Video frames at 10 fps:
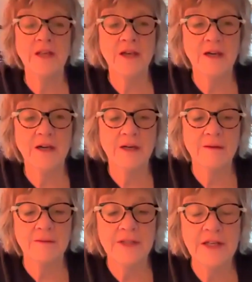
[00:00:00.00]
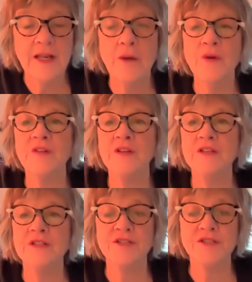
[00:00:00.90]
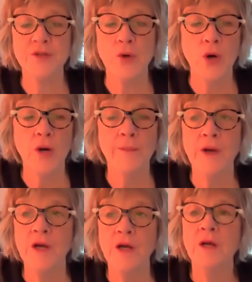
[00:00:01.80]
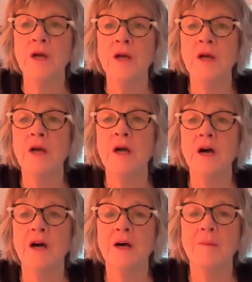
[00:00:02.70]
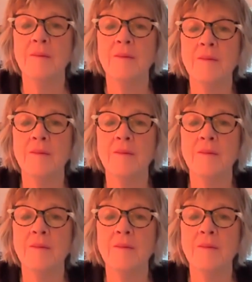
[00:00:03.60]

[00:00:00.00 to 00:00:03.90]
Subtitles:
like, Lynn, I was in a storm. I